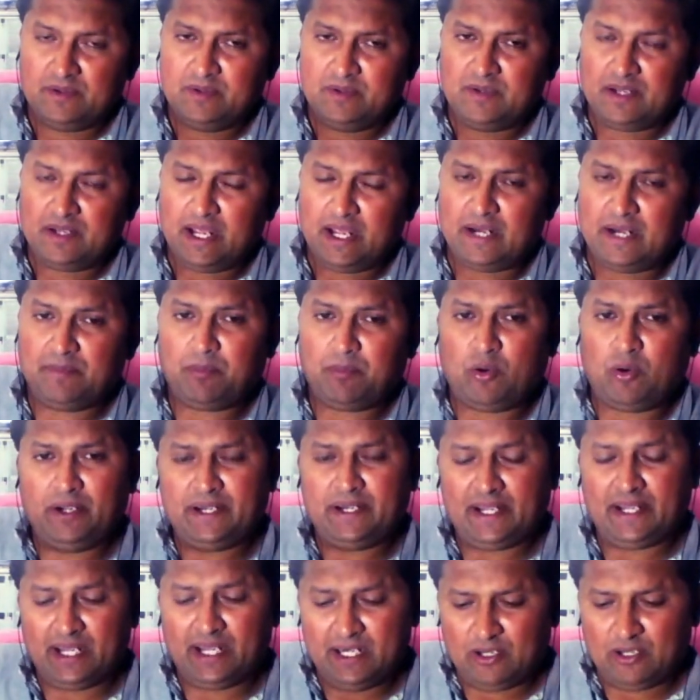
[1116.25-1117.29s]
And
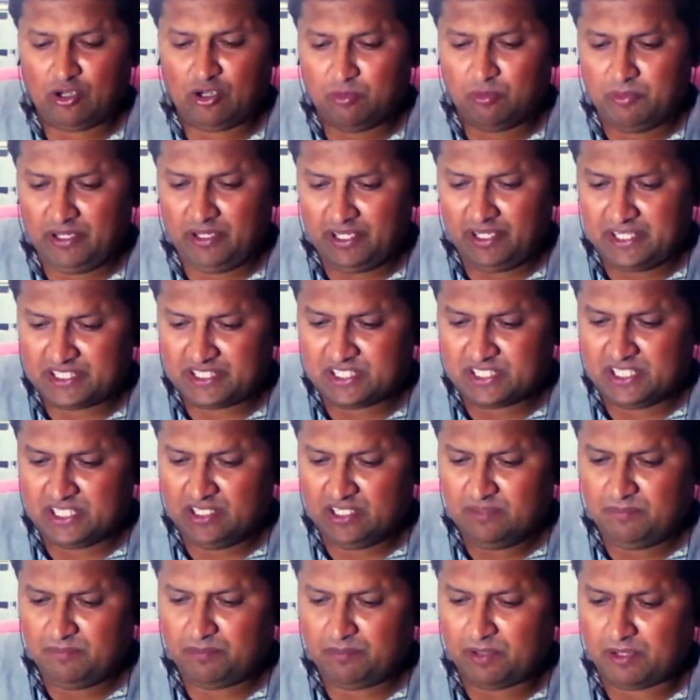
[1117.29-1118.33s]
political
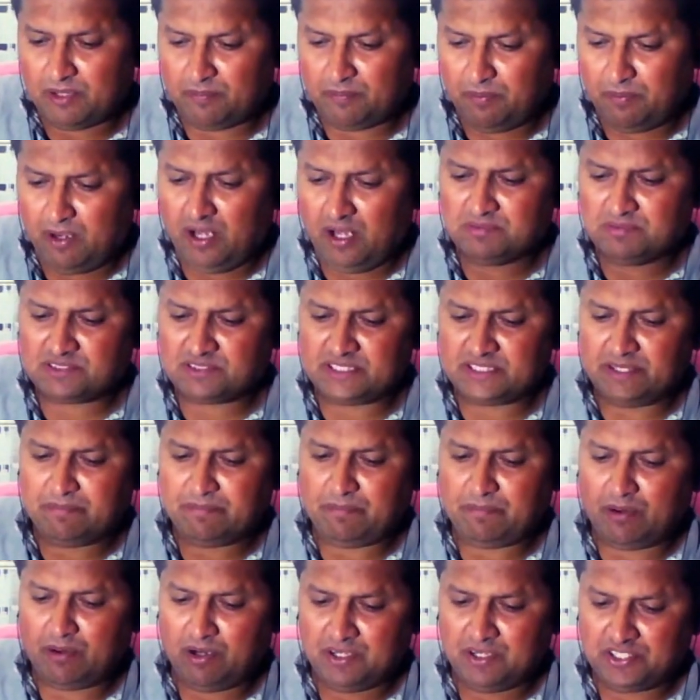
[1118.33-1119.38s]
communication performs the
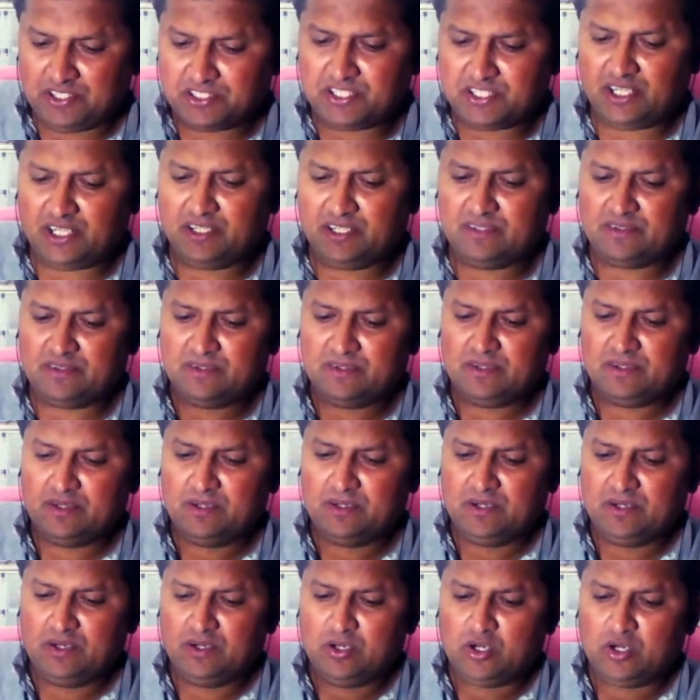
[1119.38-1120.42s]
function
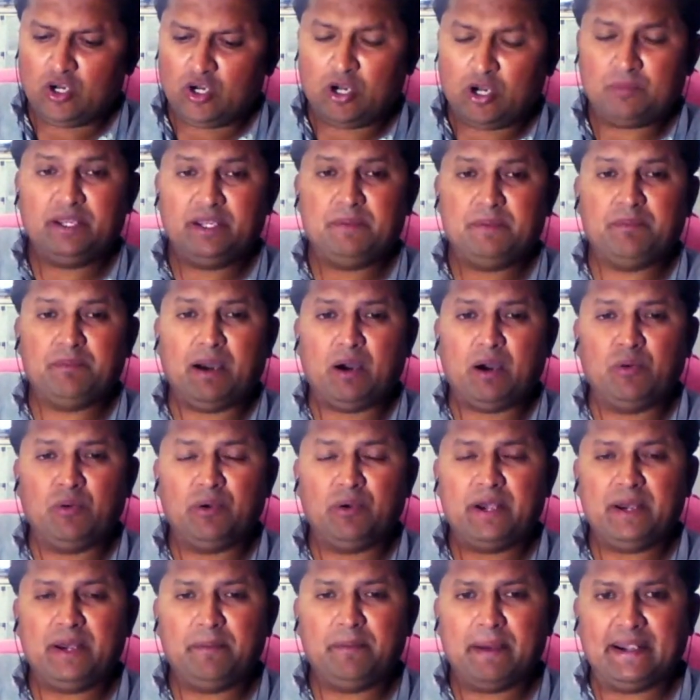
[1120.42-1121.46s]
of the
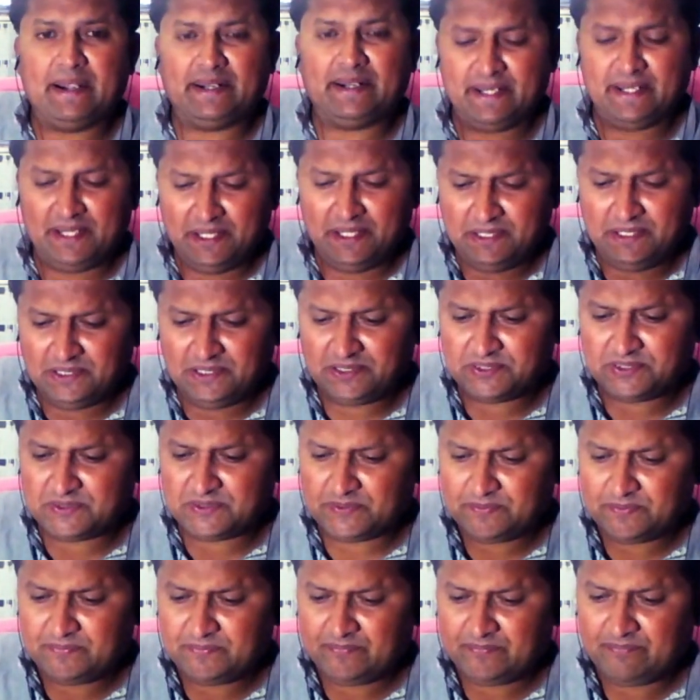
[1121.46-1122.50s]
boundary maintenance.
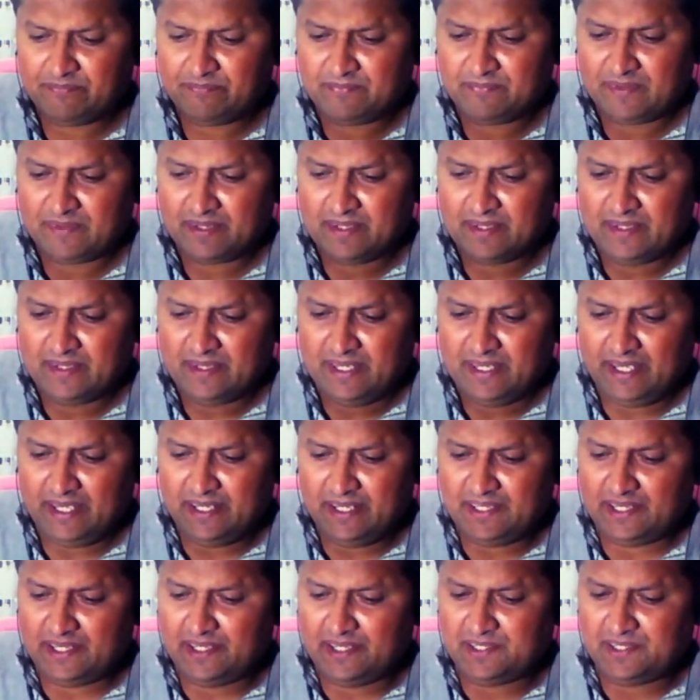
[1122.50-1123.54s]

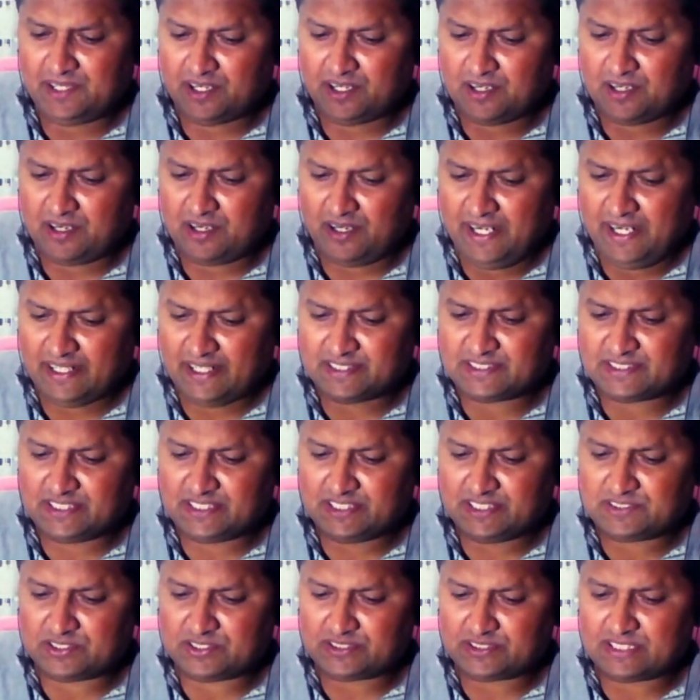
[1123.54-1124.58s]
It interconnects the
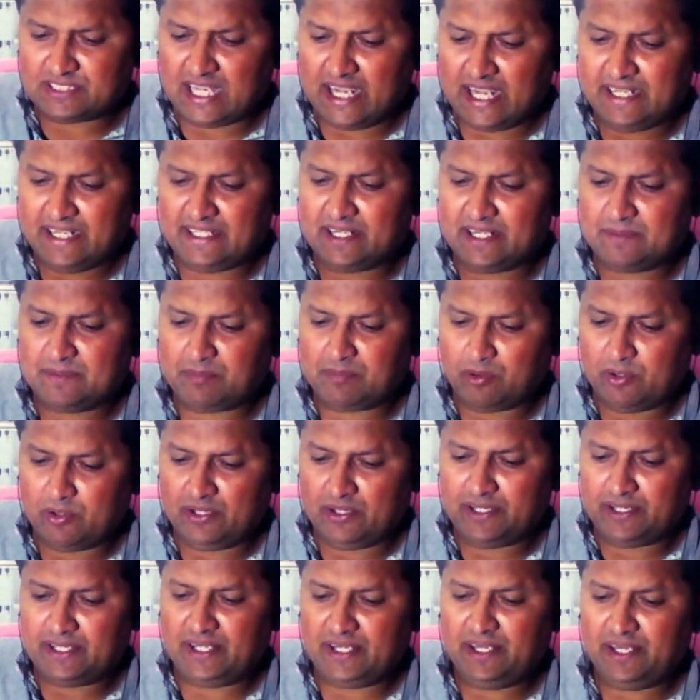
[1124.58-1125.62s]
society and
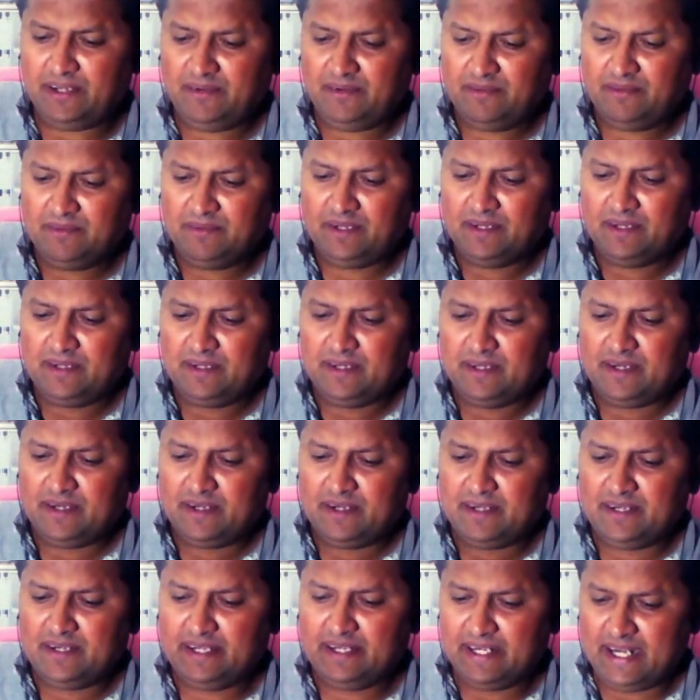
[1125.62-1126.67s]
polity
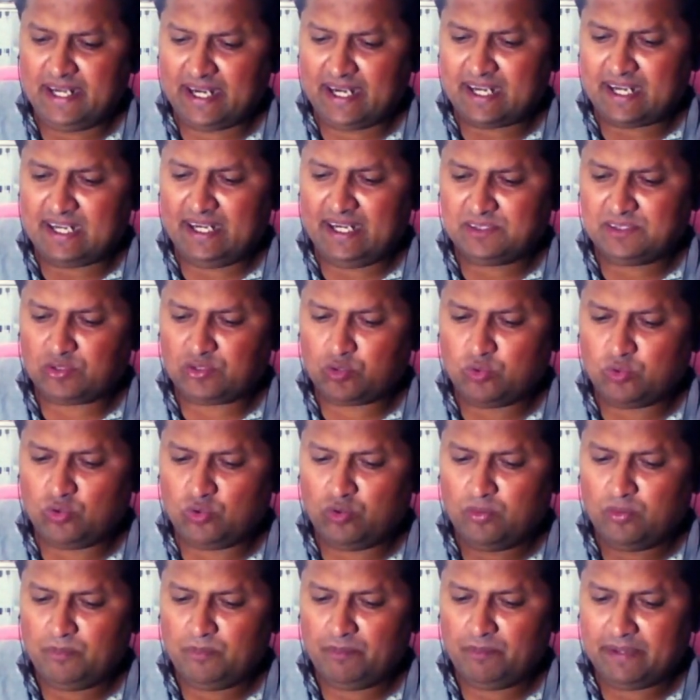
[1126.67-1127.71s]
directly
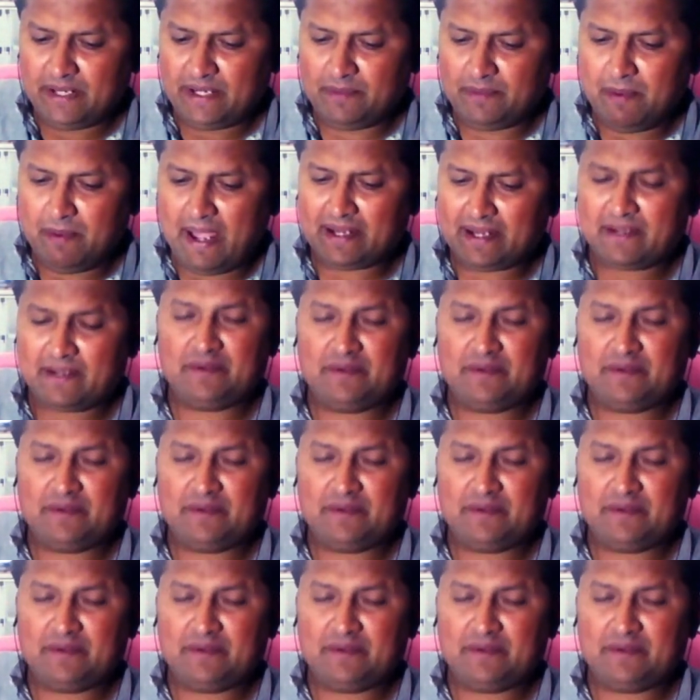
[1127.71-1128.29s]
through feedback.